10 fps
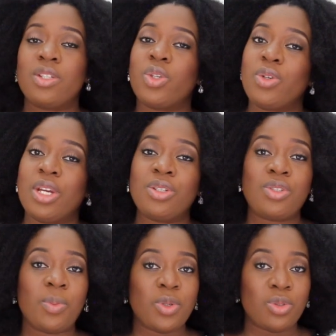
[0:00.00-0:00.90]
So you're
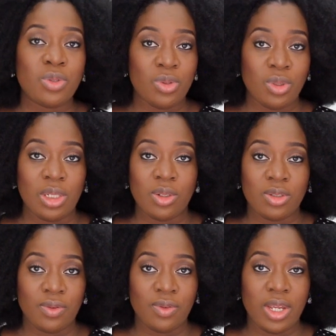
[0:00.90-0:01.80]
not supposed to do a
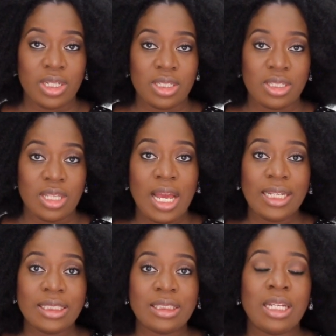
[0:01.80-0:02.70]
lot of
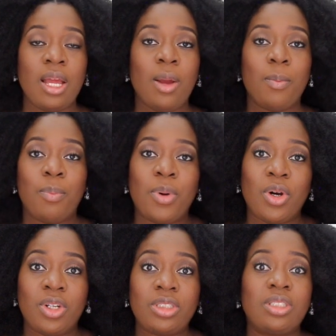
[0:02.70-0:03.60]
exercise.
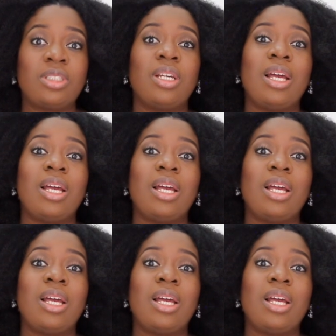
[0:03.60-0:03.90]
But